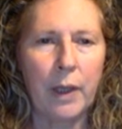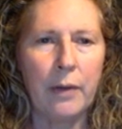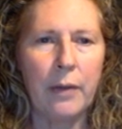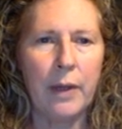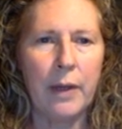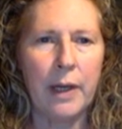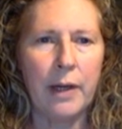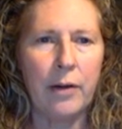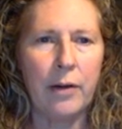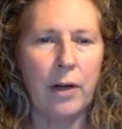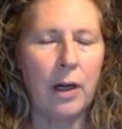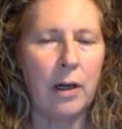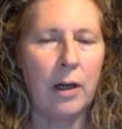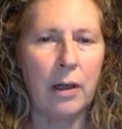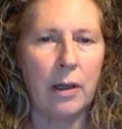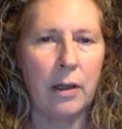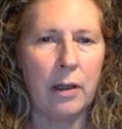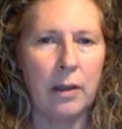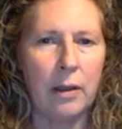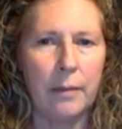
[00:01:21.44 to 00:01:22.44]
there
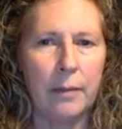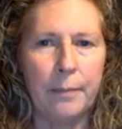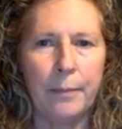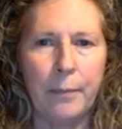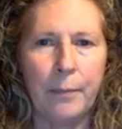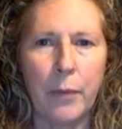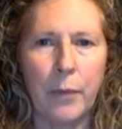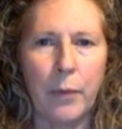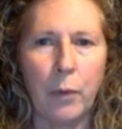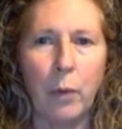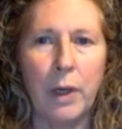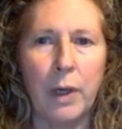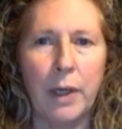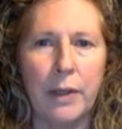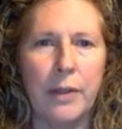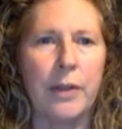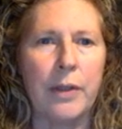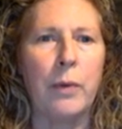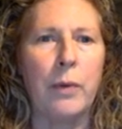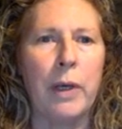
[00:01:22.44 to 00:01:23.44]
are the
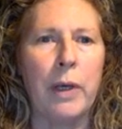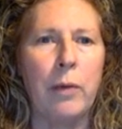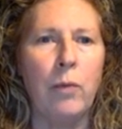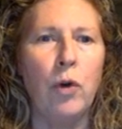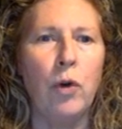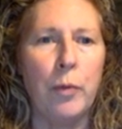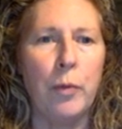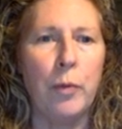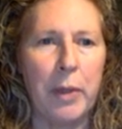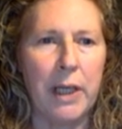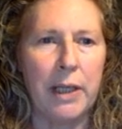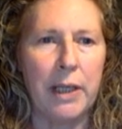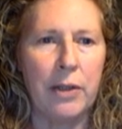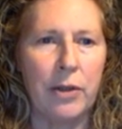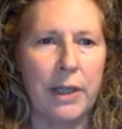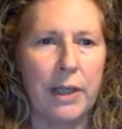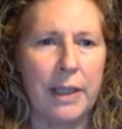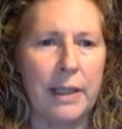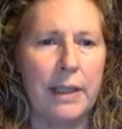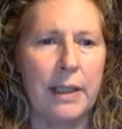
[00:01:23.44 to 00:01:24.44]
ones that we would be
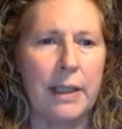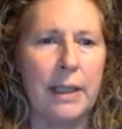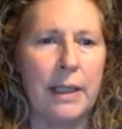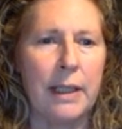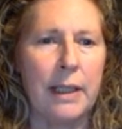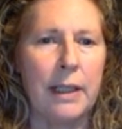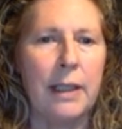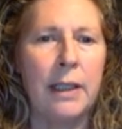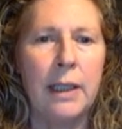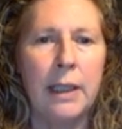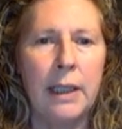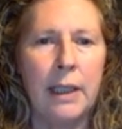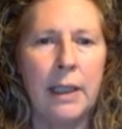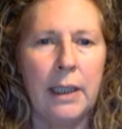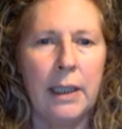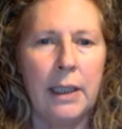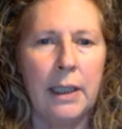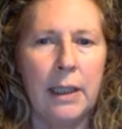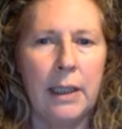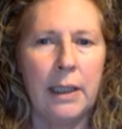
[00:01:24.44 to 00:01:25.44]
interested in.
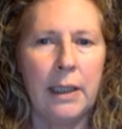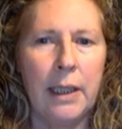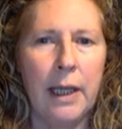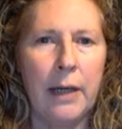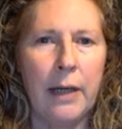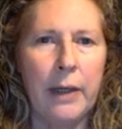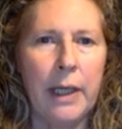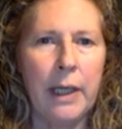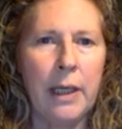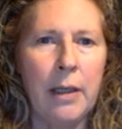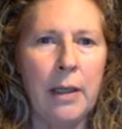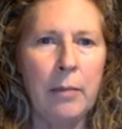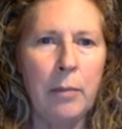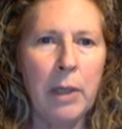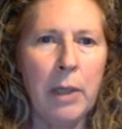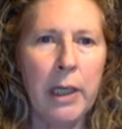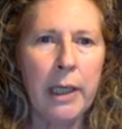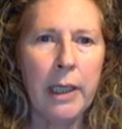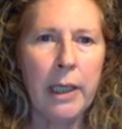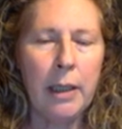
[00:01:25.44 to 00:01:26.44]
Now in
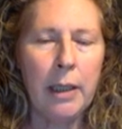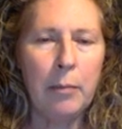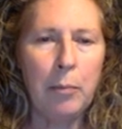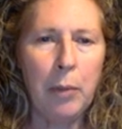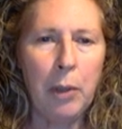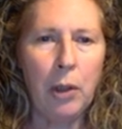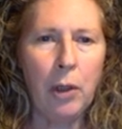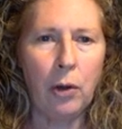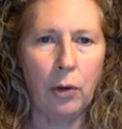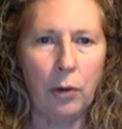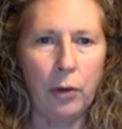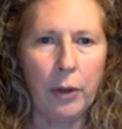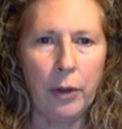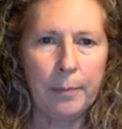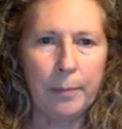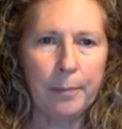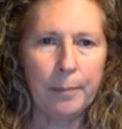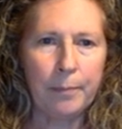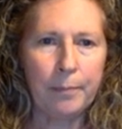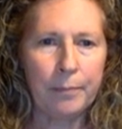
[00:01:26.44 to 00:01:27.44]
my blog
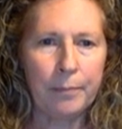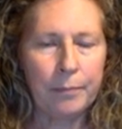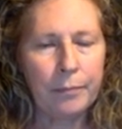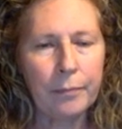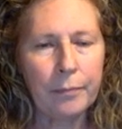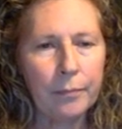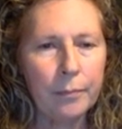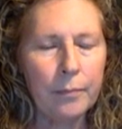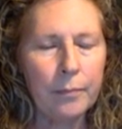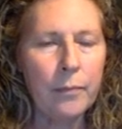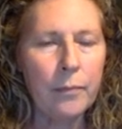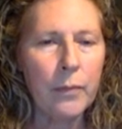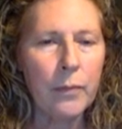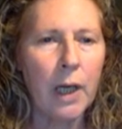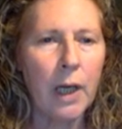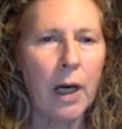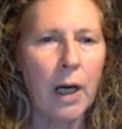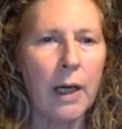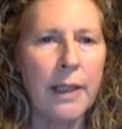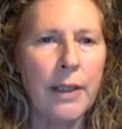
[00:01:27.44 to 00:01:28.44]

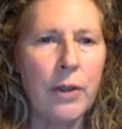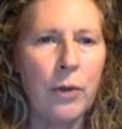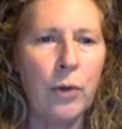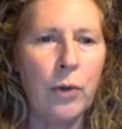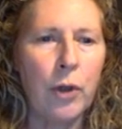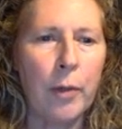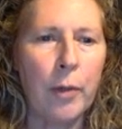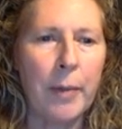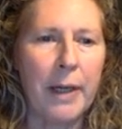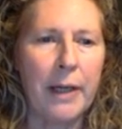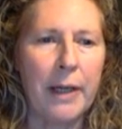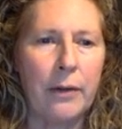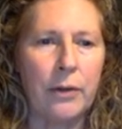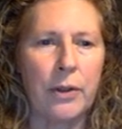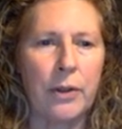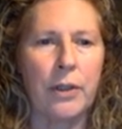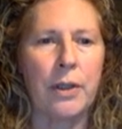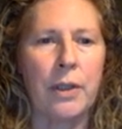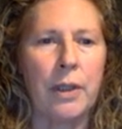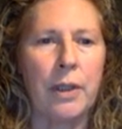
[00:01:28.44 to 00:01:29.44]
I talk
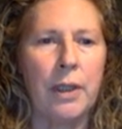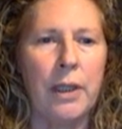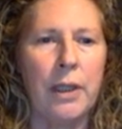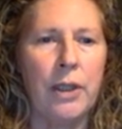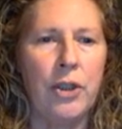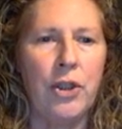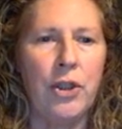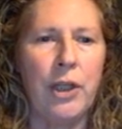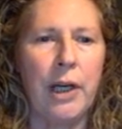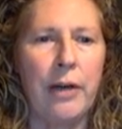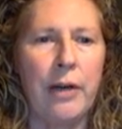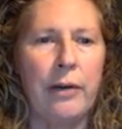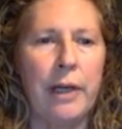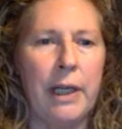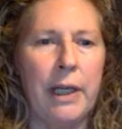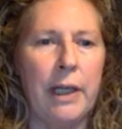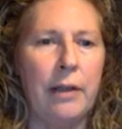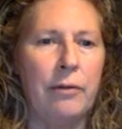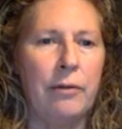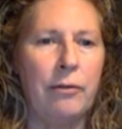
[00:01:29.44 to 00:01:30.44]
about
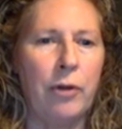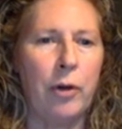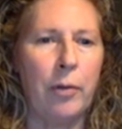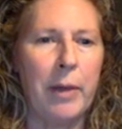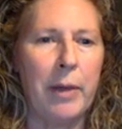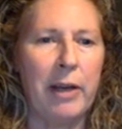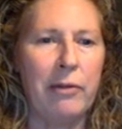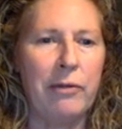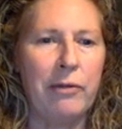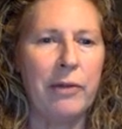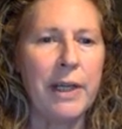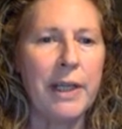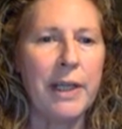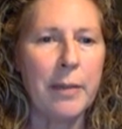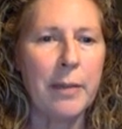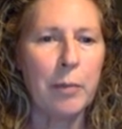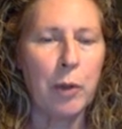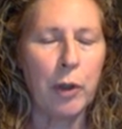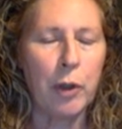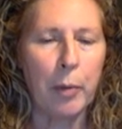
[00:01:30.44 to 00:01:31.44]
sharing from our
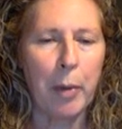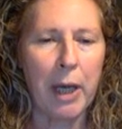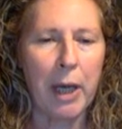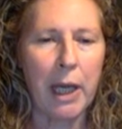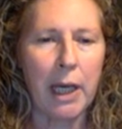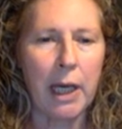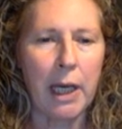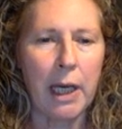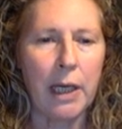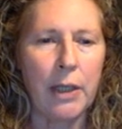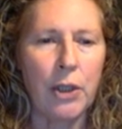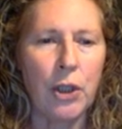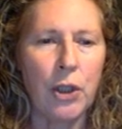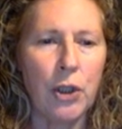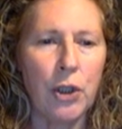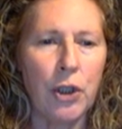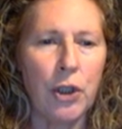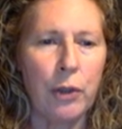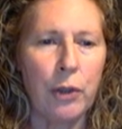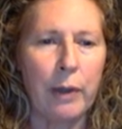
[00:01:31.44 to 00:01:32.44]
Facebook
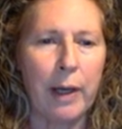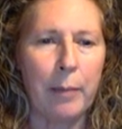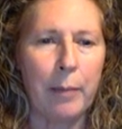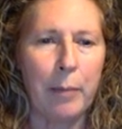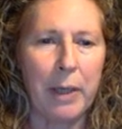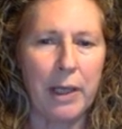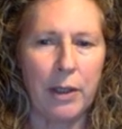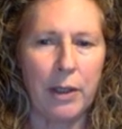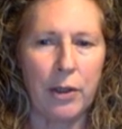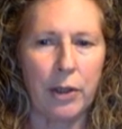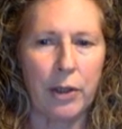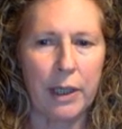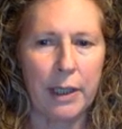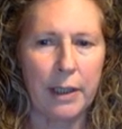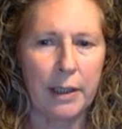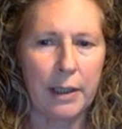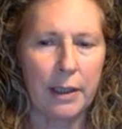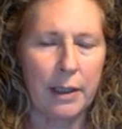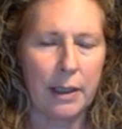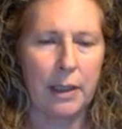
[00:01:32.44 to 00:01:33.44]
page to our
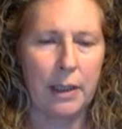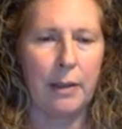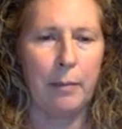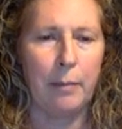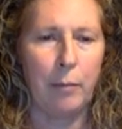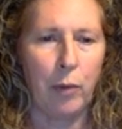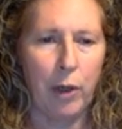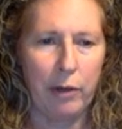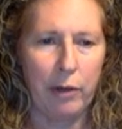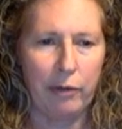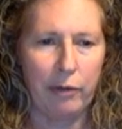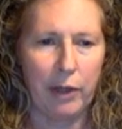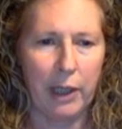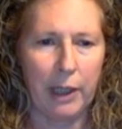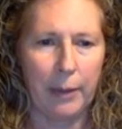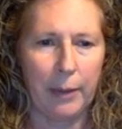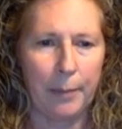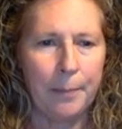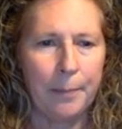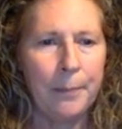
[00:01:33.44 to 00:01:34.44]
Pinterest
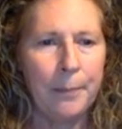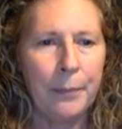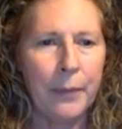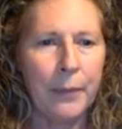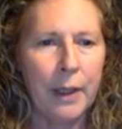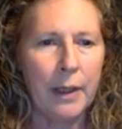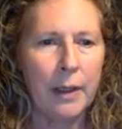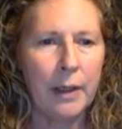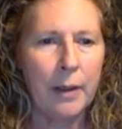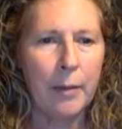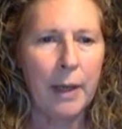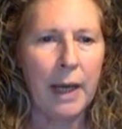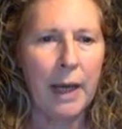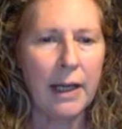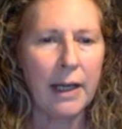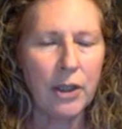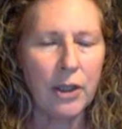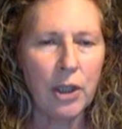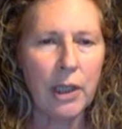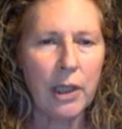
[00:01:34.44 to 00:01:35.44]
profile.
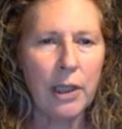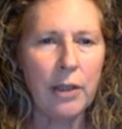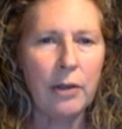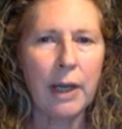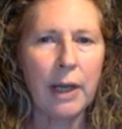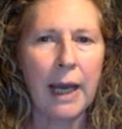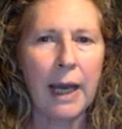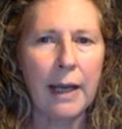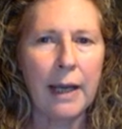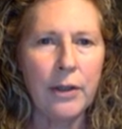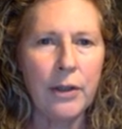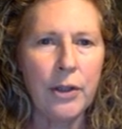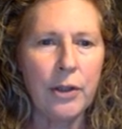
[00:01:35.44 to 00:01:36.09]
Actually, you can